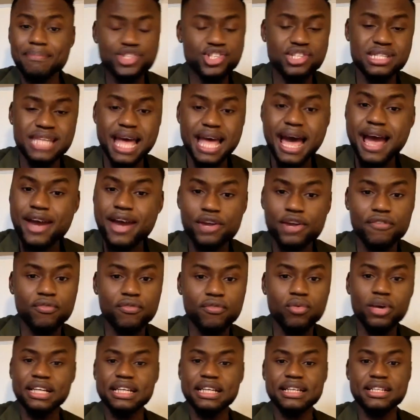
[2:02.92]
just tired of
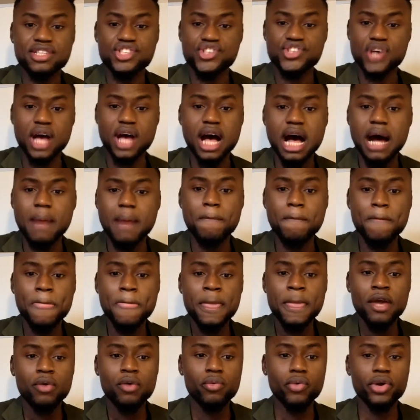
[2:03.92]
working a job
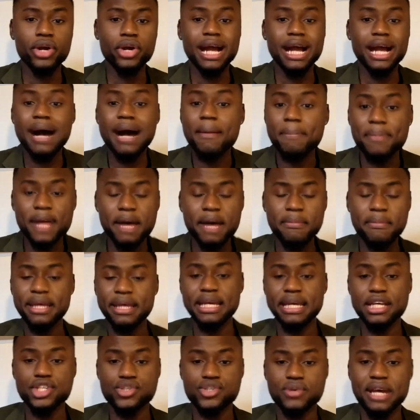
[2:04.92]
where I'm not
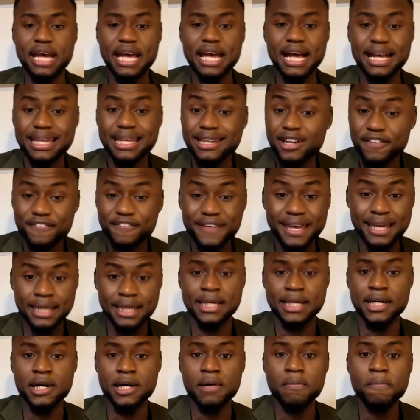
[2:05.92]
making enough
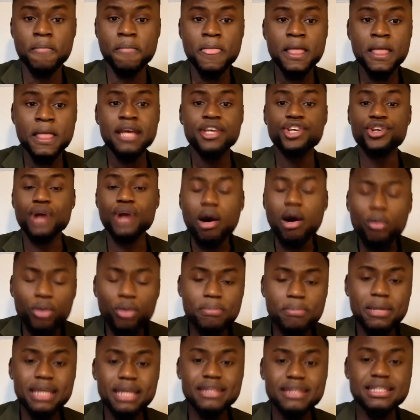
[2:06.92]
income. You know, I want
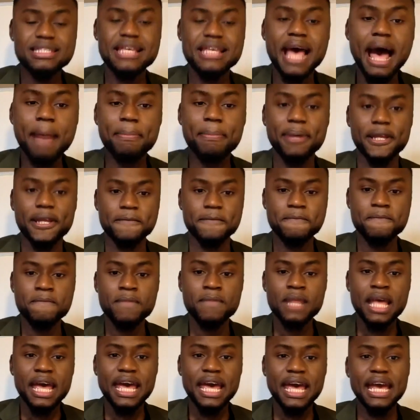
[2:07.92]
to make this happen.
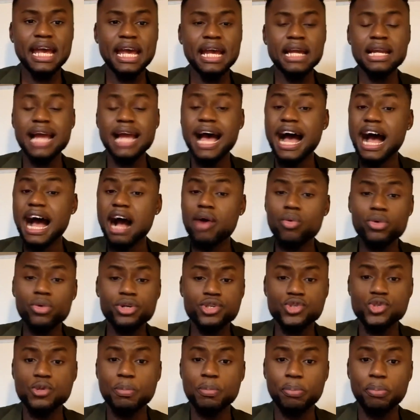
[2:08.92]
And I would
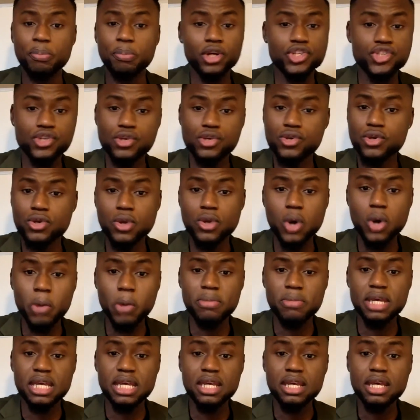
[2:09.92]
have support you. You know
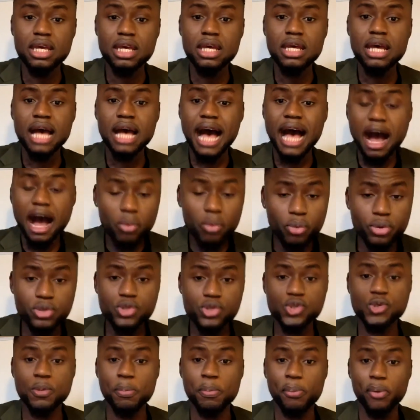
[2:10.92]
me. I would have
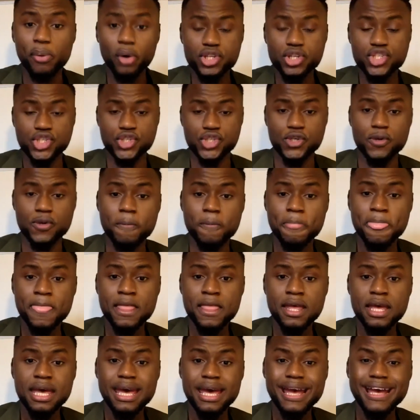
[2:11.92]
support you.
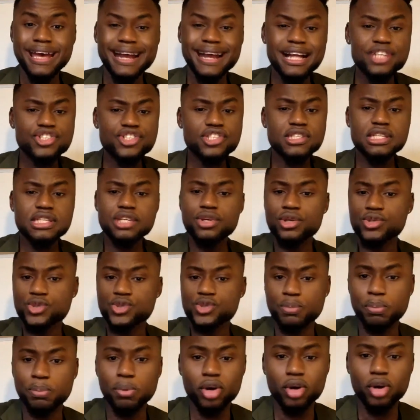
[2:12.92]
And I just need your
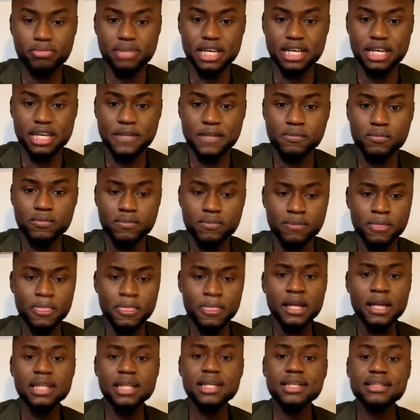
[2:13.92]
support, man.
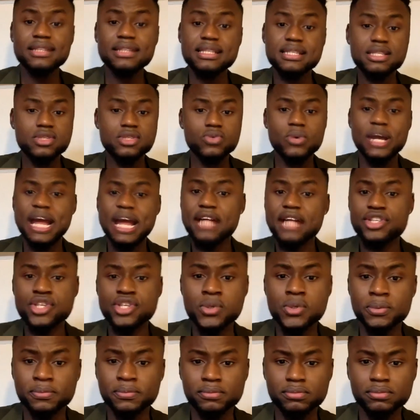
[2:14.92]
Look, this is what I do.